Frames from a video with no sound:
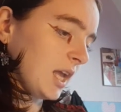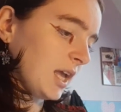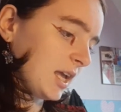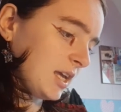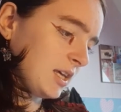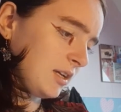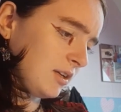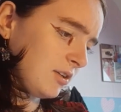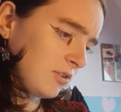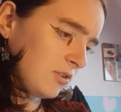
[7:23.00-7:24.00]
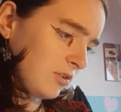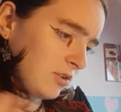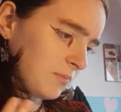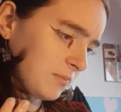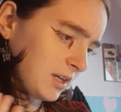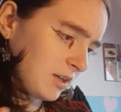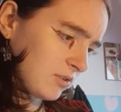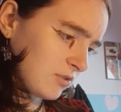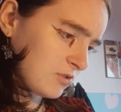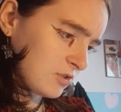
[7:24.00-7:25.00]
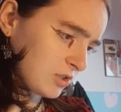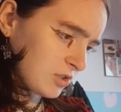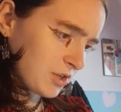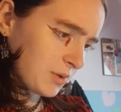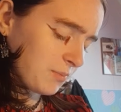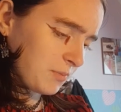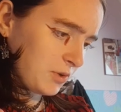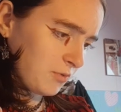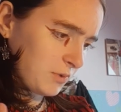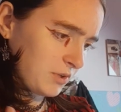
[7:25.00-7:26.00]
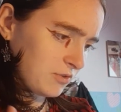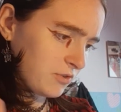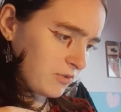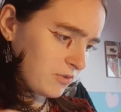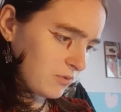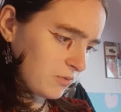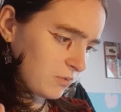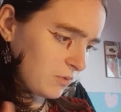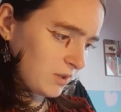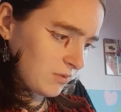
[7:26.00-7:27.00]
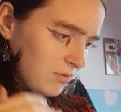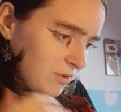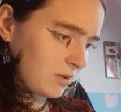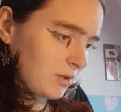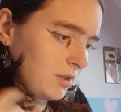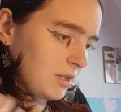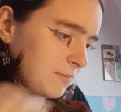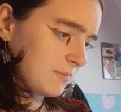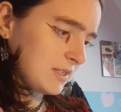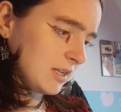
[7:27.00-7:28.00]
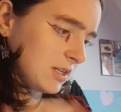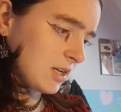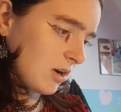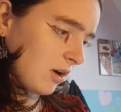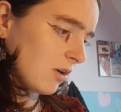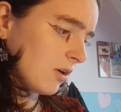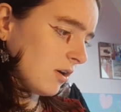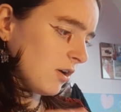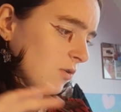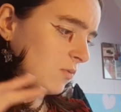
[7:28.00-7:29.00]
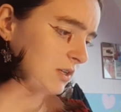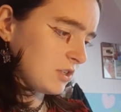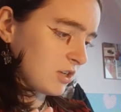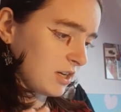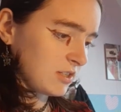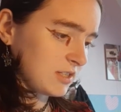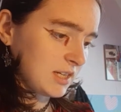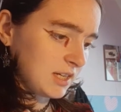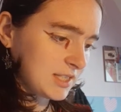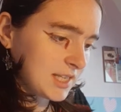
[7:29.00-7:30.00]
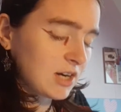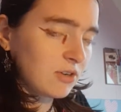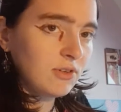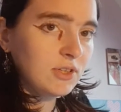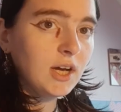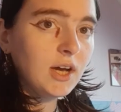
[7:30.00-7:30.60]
And you can make searching movements with your lips and tongue when trying to say sound.